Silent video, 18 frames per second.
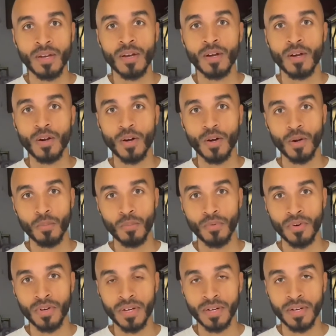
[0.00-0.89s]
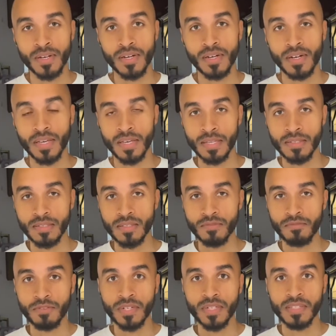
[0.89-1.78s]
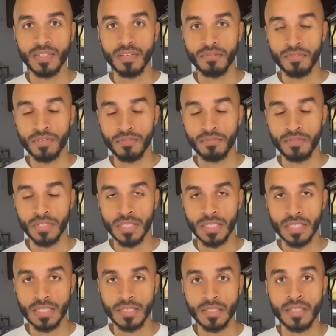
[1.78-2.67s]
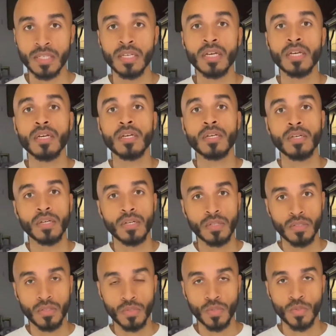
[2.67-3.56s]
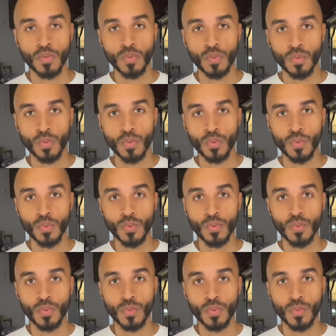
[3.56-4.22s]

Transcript: home run against the Philadelphia Phillies to